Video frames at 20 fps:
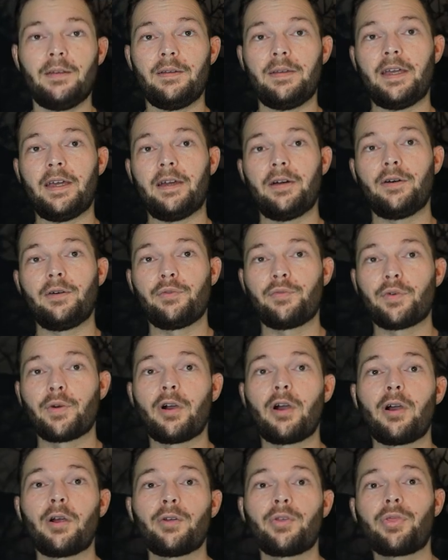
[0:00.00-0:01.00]
Now for
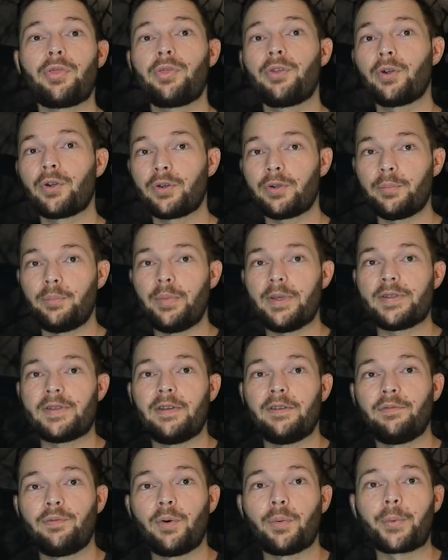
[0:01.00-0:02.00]
our third
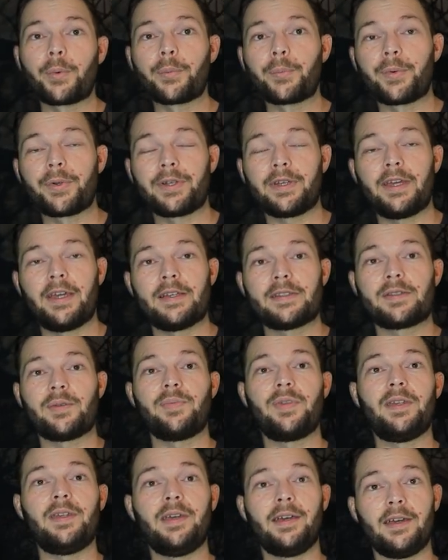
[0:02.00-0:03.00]
missing 411 case
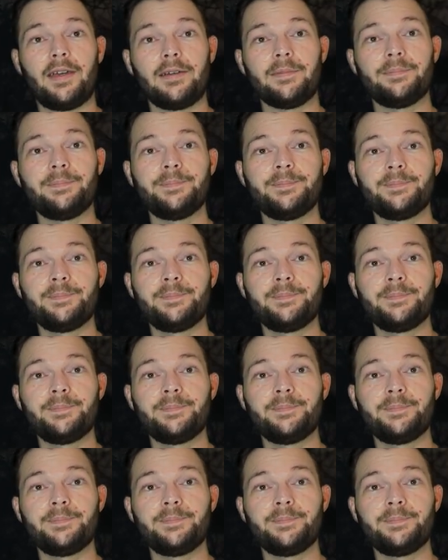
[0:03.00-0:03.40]
of the day.